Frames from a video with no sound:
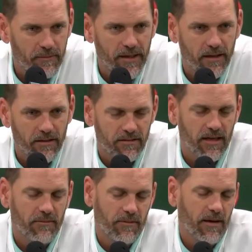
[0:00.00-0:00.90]
I mean, it looks
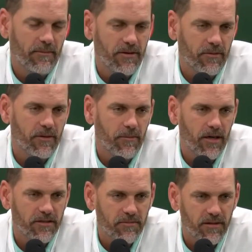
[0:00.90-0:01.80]
like we might be doing a
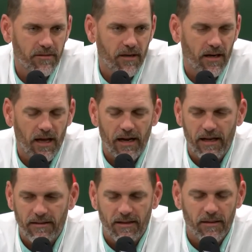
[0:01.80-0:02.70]
much, but a lot
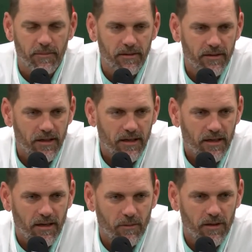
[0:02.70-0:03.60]
out there, but
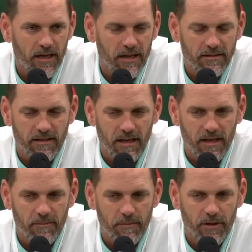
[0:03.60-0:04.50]
we're kind of
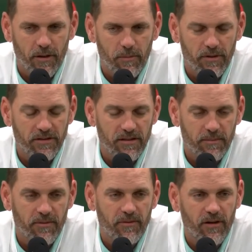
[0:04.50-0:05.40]
staying you know pretty
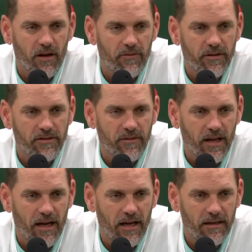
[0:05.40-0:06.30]
simple for the offensive
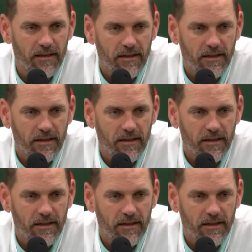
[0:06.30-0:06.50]
line.